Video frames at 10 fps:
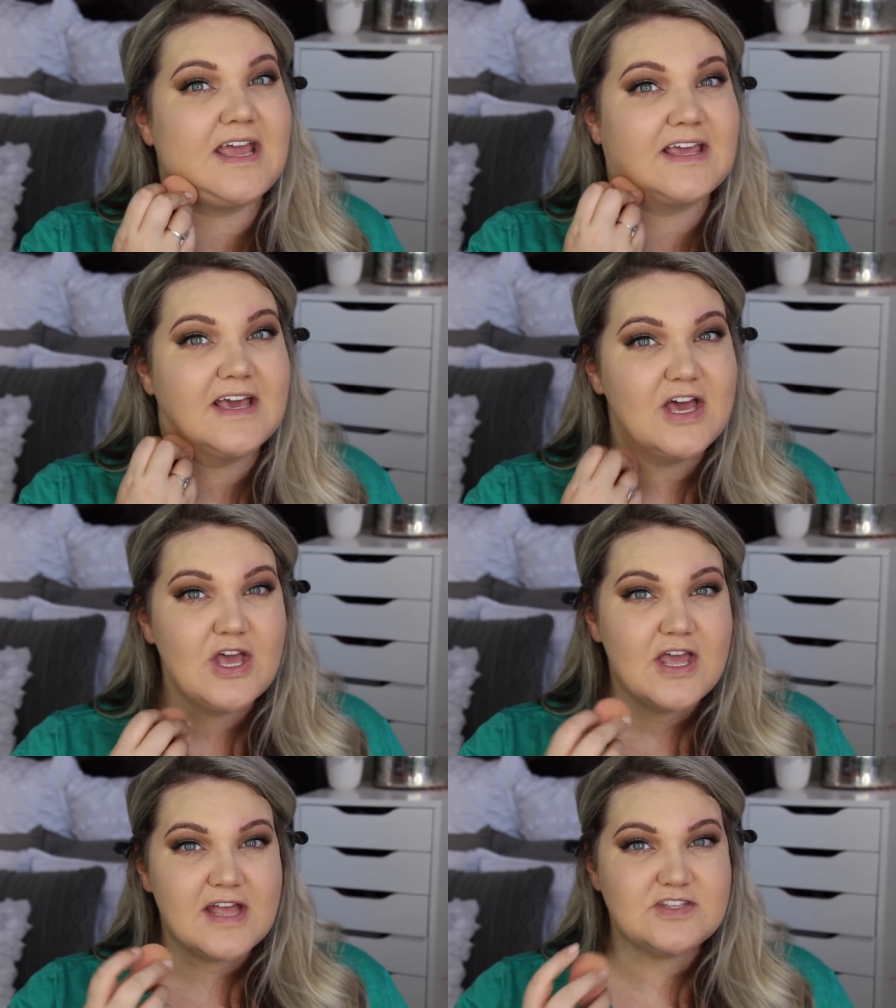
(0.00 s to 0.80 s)
Like,
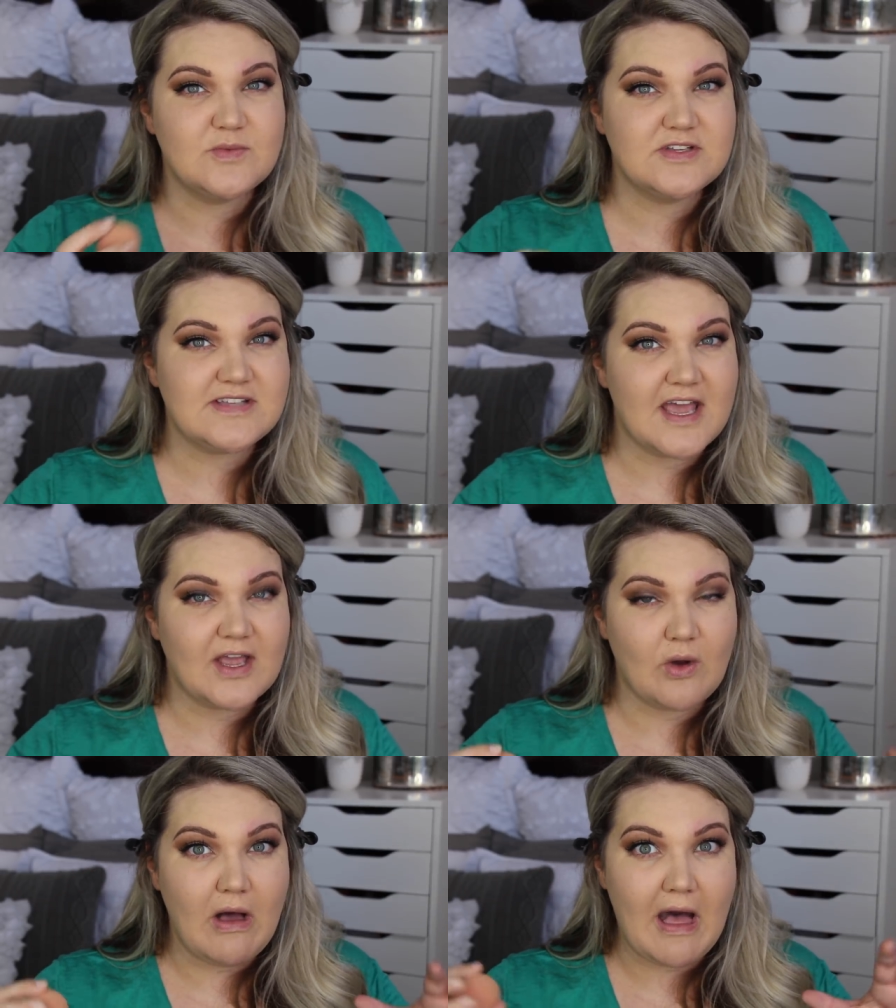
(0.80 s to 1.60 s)
it's almost
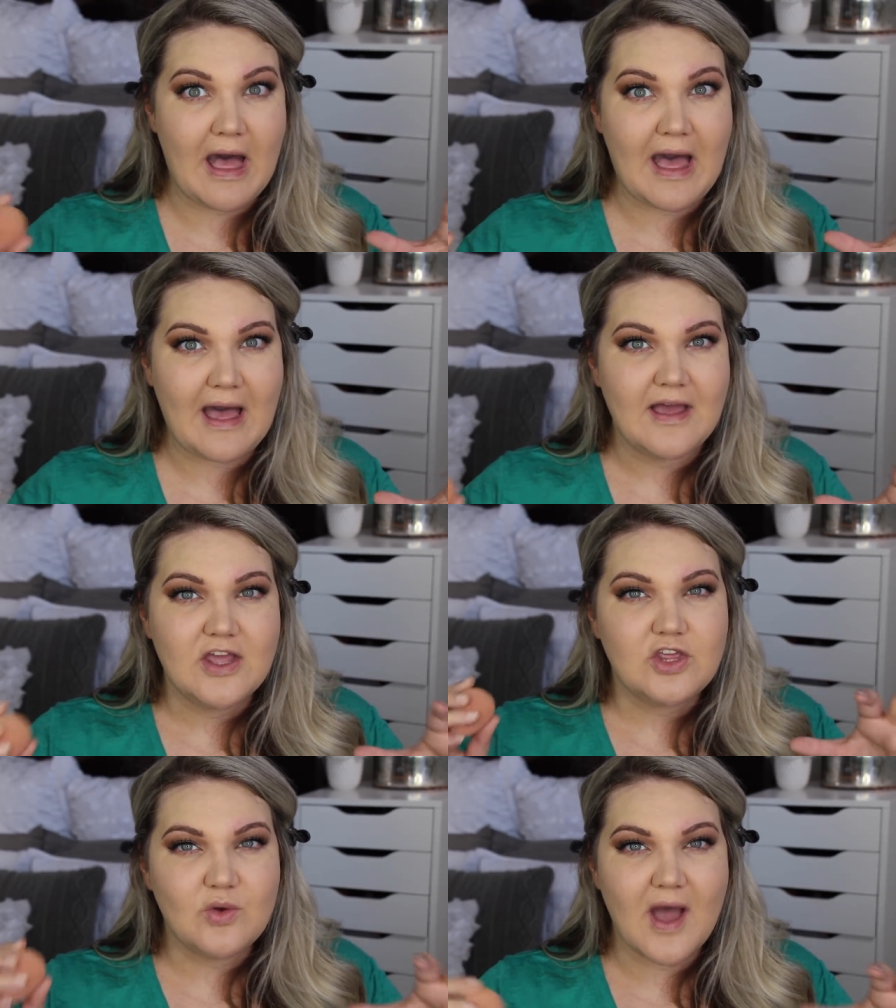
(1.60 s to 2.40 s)
like, ah!
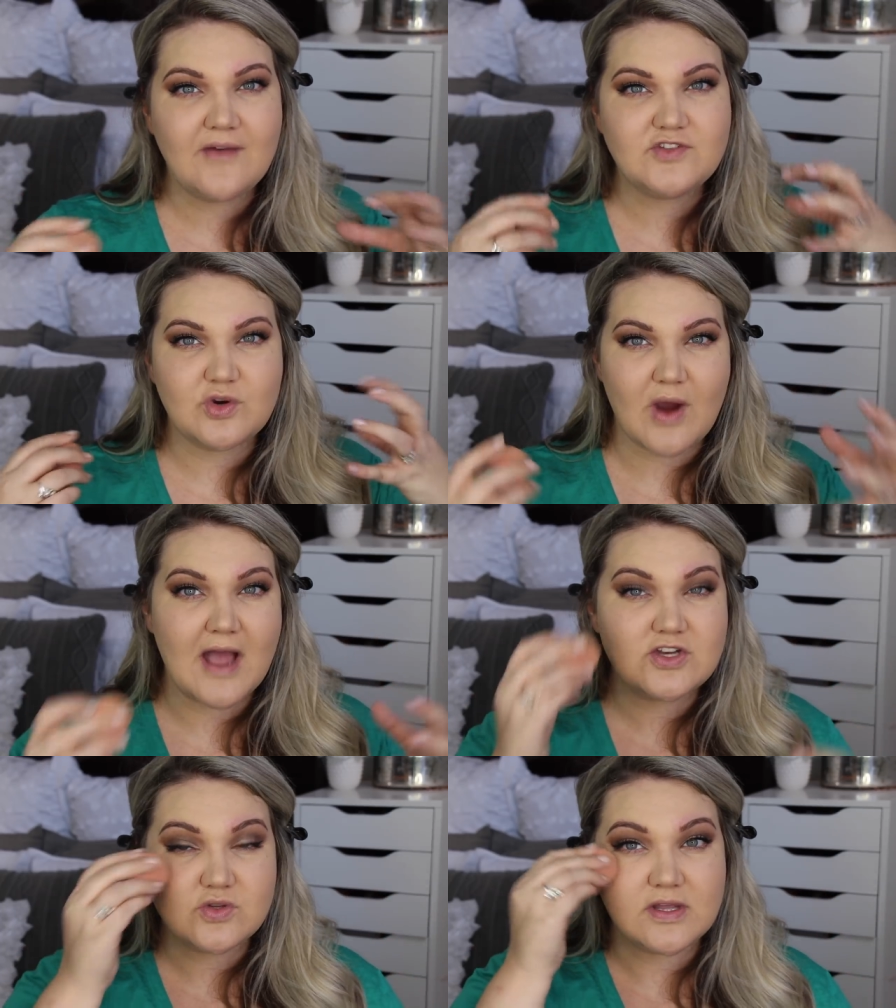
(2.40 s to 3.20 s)
You have to
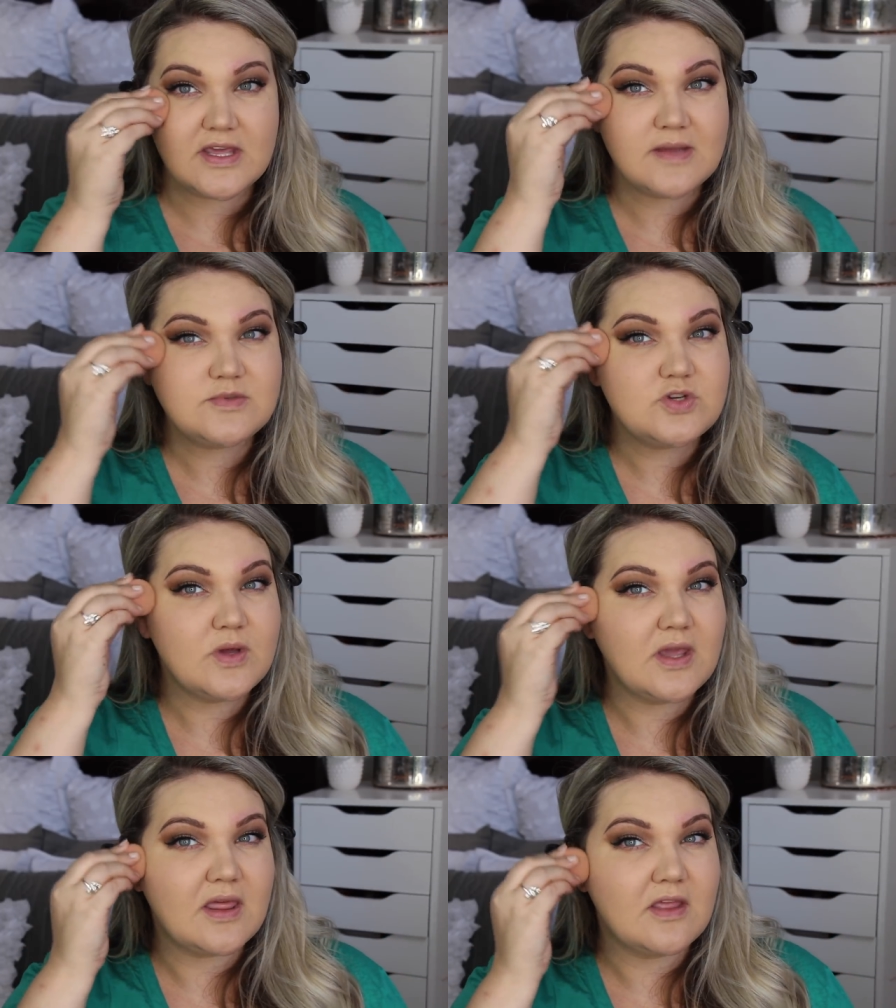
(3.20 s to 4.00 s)
gradually keep
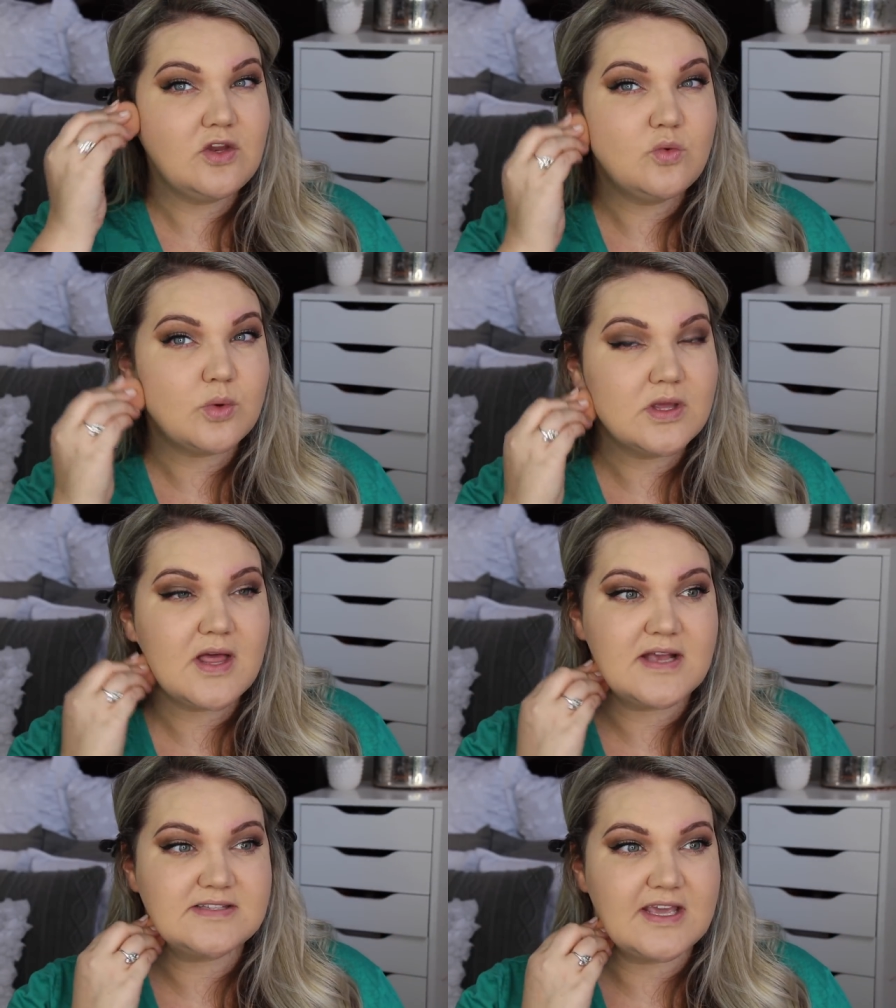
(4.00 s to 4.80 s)
doing it, and then you
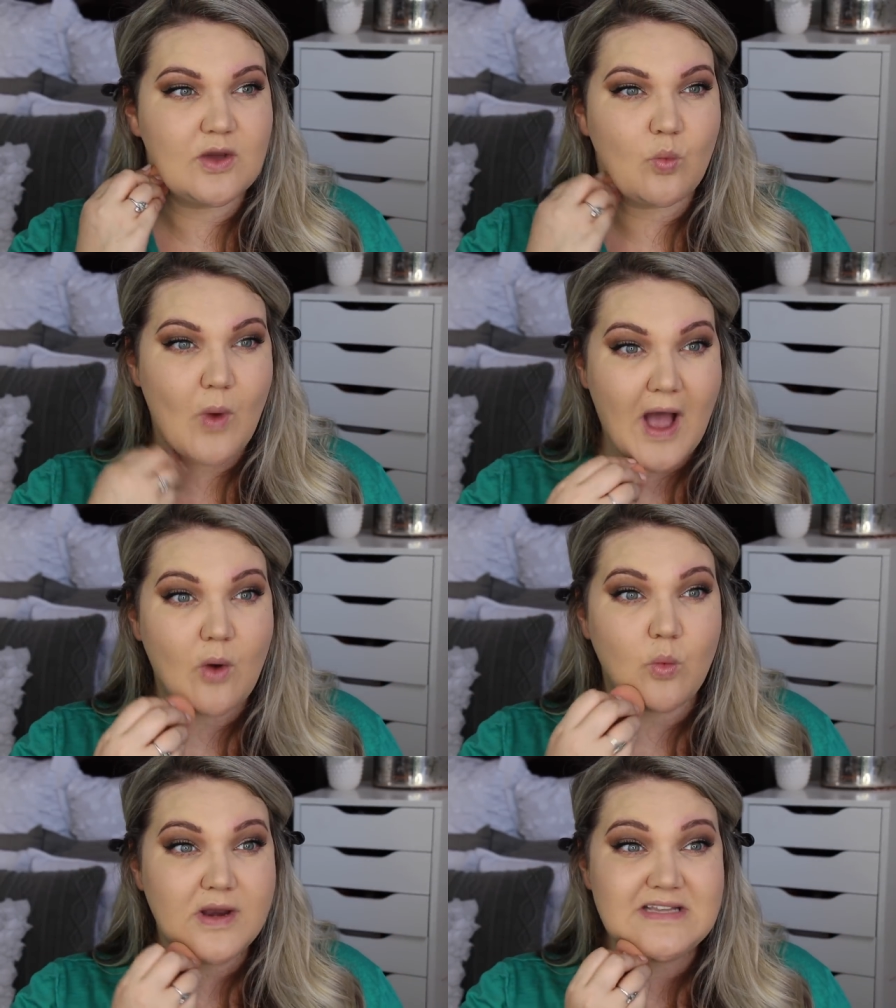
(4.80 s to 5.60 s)
realize, like,
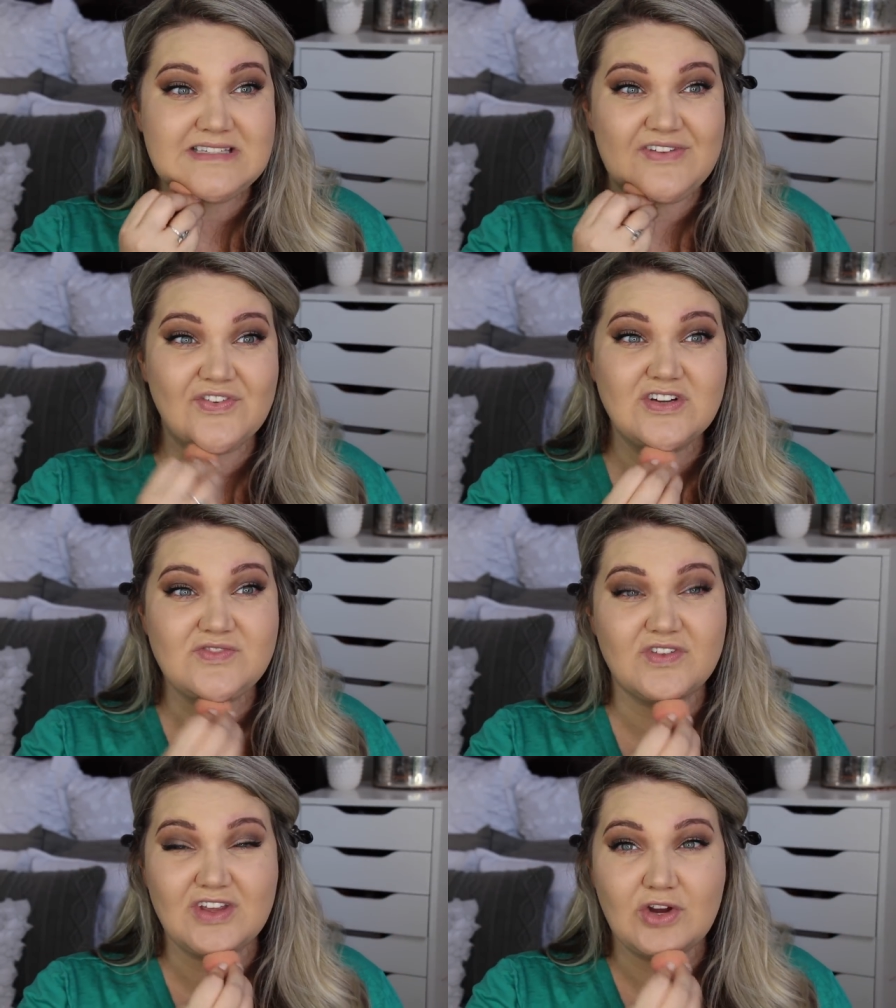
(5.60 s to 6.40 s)
wow, what a
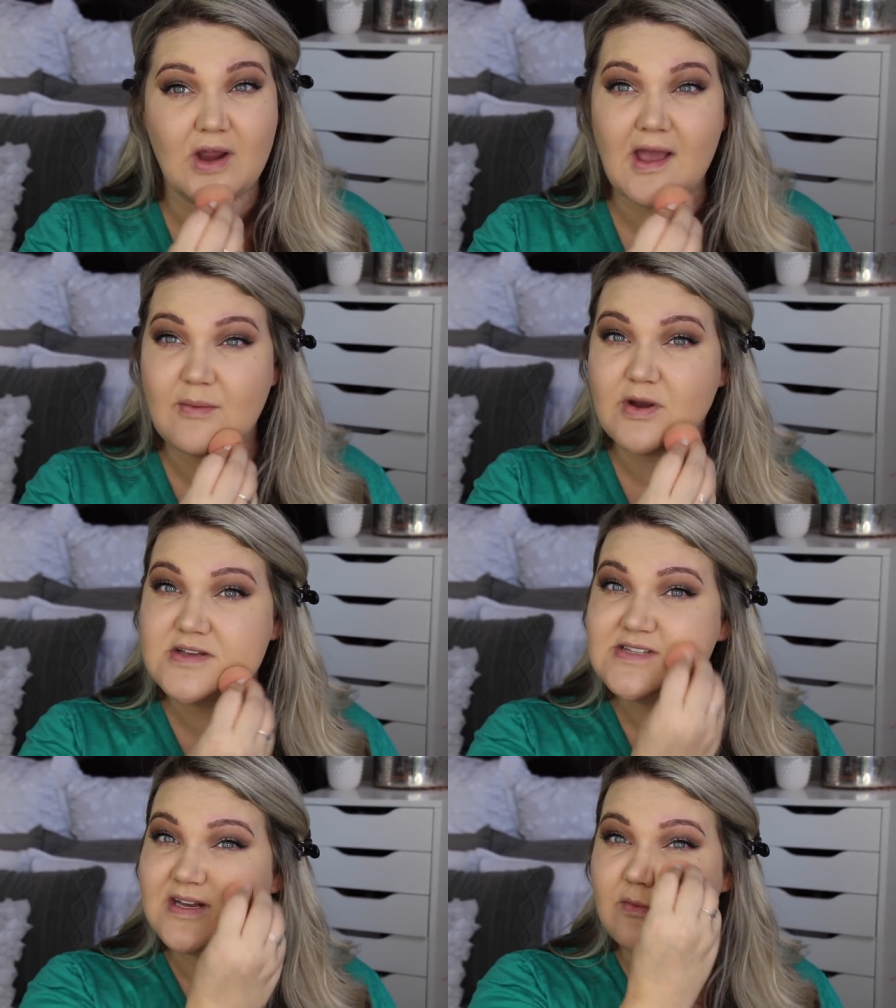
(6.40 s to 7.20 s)
difference filling your
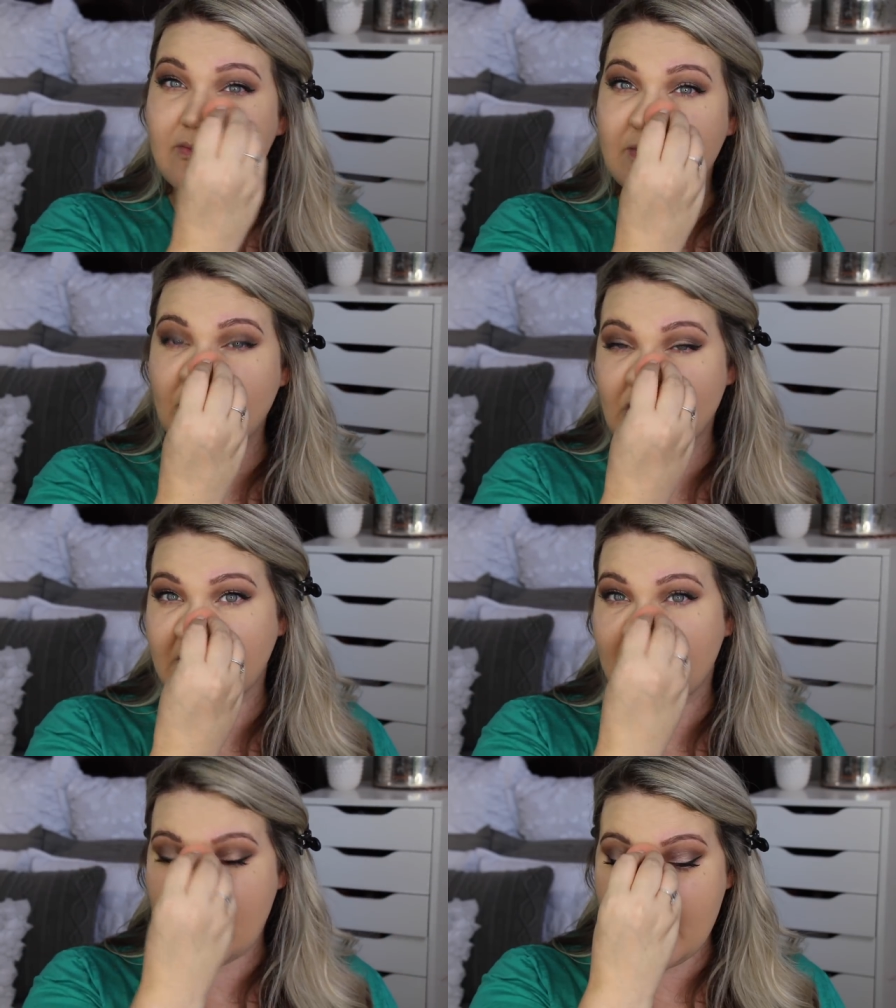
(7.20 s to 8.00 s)
eyebrows in
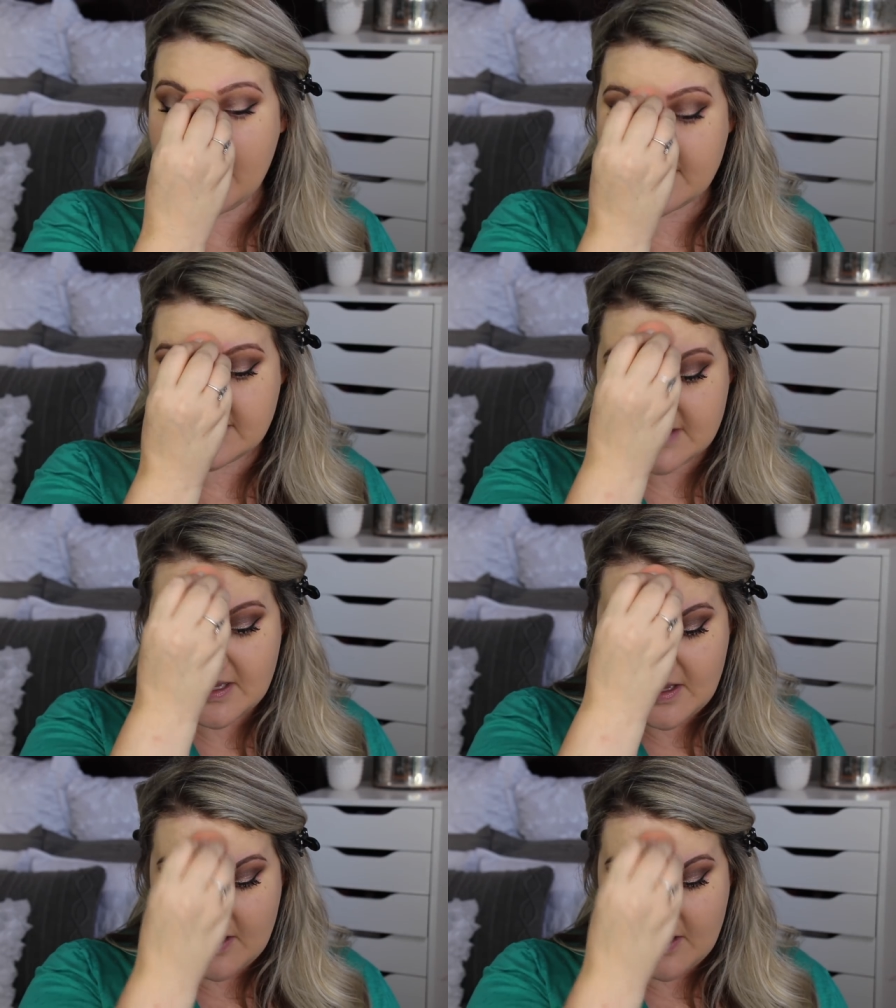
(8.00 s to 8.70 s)
really makes.